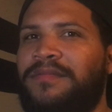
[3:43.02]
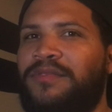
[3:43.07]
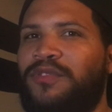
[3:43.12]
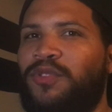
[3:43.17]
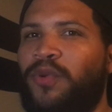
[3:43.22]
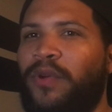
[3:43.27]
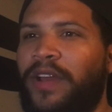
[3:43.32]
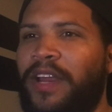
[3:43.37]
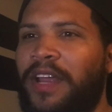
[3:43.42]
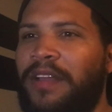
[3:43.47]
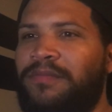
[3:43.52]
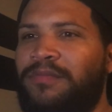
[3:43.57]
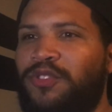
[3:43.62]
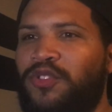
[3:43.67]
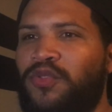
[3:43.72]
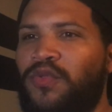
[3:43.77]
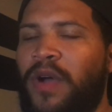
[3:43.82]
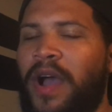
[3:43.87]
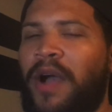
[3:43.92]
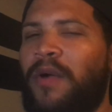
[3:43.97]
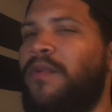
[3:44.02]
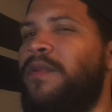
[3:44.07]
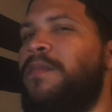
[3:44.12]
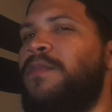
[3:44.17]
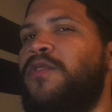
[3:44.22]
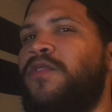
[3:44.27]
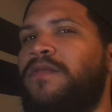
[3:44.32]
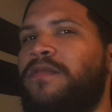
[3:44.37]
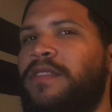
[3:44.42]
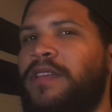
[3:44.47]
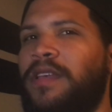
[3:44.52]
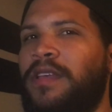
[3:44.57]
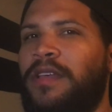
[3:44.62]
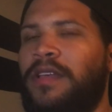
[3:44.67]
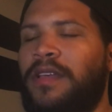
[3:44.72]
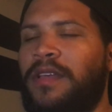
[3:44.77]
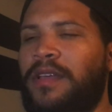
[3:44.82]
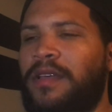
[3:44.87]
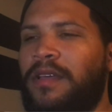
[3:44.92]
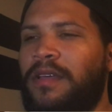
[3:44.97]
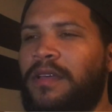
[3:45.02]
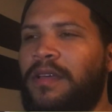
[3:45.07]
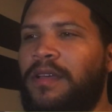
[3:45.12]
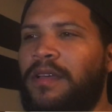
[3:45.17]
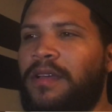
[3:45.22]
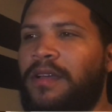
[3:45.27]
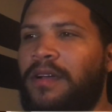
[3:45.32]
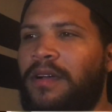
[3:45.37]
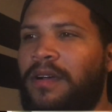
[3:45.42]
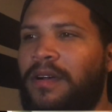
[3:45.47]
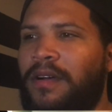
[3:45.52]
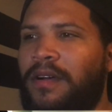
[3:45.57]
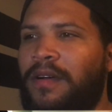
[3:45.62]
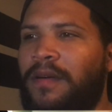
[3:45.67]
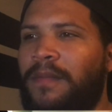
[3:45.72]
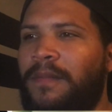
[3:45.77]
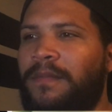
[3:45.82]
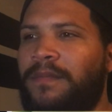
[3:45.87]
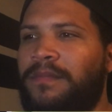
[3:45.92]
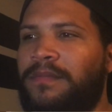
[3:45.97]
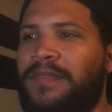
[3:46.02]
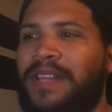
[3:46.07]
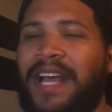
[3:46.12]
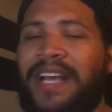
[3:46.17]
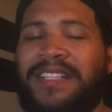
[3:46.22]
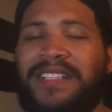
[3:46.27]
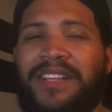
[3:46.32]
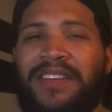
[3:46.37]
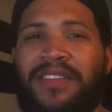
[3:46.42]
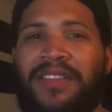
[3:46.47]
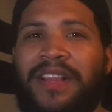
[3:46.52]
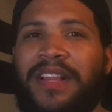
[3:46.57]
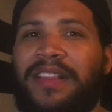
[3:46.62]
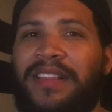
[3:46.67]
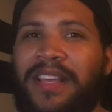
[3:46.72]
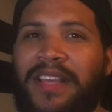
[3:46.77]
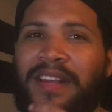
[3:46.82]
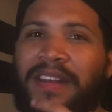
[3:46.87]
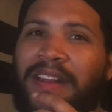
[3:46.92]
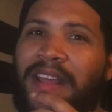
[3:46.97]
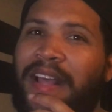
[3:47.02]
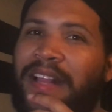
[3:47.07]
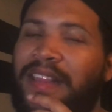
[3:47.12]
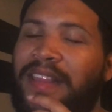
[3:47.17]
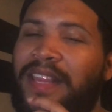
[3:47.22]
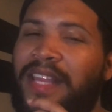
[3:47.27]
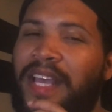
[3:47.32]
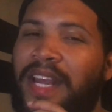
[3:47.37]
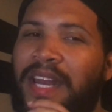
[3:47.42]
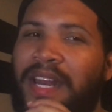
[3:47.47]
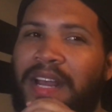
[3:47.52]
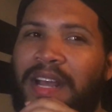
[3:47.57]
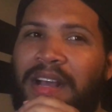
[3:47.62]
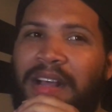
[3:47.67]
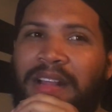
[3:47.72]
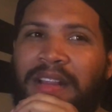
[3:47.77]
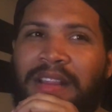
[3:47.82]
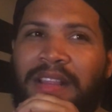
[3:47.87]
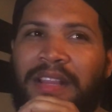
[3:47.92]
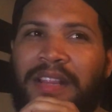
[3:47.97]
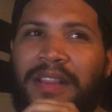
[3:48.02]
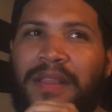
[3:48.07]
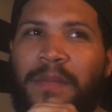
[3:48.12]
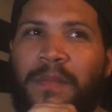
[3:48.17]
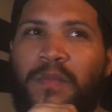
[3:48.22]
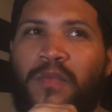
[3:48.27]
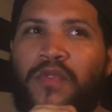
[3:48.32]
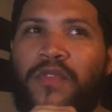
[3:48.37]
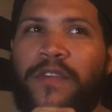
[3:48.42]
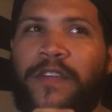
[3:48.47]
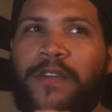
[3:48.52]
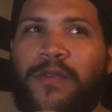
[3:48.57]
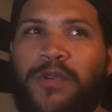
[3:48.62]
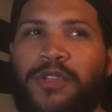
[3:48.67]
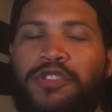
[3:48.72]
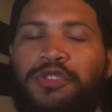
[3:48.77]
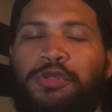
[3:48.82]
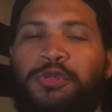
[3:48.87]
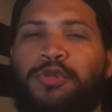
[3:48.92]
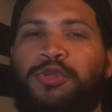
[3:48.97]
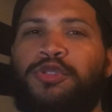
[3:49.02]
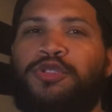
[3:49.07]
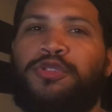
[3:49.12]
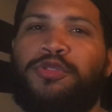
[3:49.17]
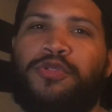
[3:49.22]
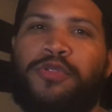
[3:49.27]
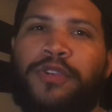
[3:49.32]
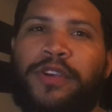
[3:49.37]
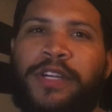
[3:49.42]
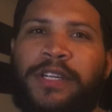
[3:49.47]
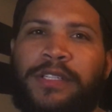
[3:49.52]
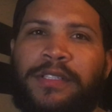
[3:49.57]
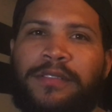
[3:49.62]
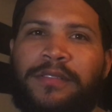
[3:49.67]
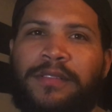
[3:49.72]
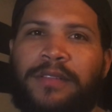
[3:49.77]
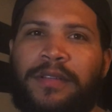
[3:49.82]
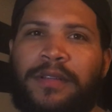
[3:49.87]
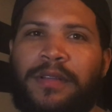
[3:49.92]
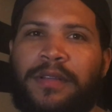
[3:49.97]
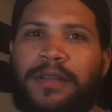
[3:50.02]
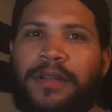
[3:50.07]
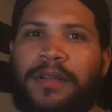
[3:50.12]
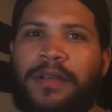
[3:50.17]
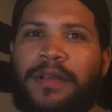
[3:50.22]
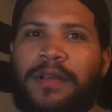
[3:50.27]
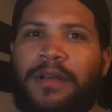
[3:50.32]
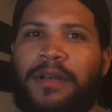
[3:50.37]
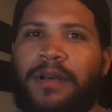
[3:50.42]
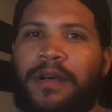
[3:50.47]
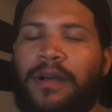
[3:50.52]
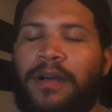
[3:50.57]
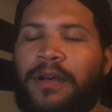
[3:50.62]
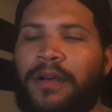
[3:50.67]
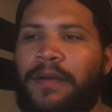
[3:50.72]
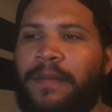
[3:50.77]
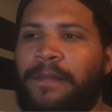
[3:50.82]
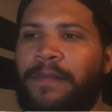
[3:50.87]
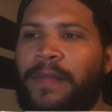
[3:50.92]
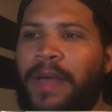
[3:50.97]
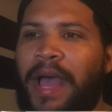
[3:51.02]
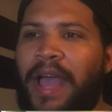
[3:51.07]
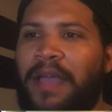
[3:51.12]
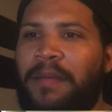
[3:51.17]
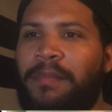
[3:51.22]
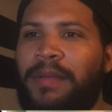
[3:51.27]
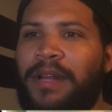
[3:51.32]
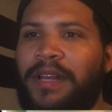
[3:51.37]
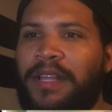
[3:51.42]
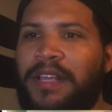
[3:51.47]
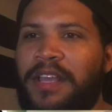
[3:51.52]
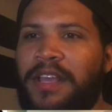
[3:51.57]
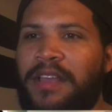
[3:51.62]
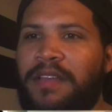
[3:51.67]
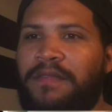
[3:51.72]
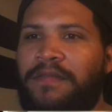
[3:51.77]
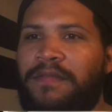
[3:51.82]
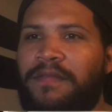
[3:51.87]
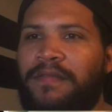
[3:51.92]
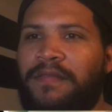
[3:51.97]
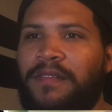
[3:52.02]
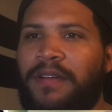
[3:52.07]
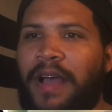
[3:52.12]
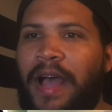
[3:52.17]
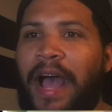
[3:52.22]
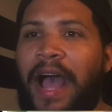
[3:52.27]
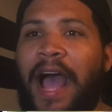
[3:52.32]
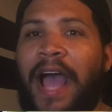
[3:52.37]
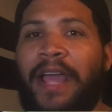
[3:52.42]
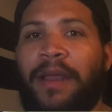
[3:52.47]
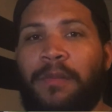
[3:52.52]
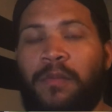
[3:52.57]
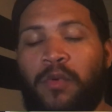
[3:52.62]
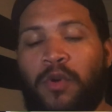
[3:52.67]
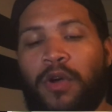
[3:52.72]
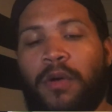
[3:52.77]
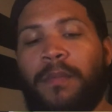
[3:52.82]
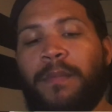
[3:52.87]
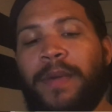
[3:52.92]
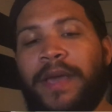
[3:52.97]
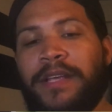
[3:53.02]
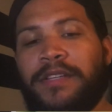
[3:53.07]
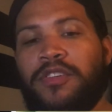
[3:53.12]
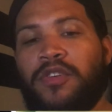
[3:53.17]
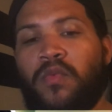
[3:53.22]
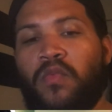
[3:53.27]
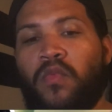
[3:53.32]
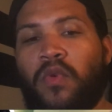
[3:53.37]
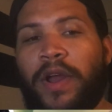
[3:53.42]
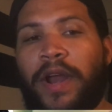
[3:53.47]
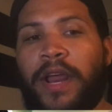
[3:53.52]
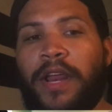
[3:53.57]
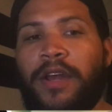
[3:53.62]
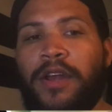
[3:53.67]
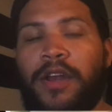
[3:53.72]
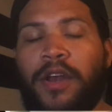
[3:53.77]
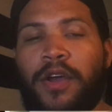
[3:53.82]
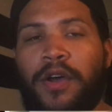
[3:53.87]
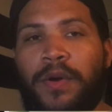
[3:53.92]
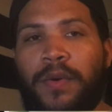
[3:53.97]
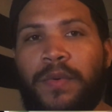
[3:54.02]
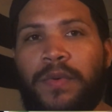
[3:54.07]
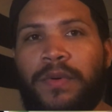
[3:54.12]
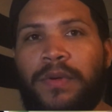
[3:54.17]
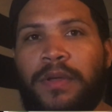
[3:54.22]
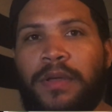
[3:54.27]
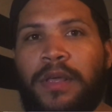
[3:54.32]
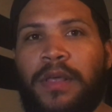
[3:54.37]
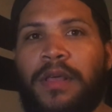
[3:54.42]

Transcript: during a two-hour movie. Um, that's another thing. I think the, the, the movie was too short. Um, I believe I, I well based on what I know,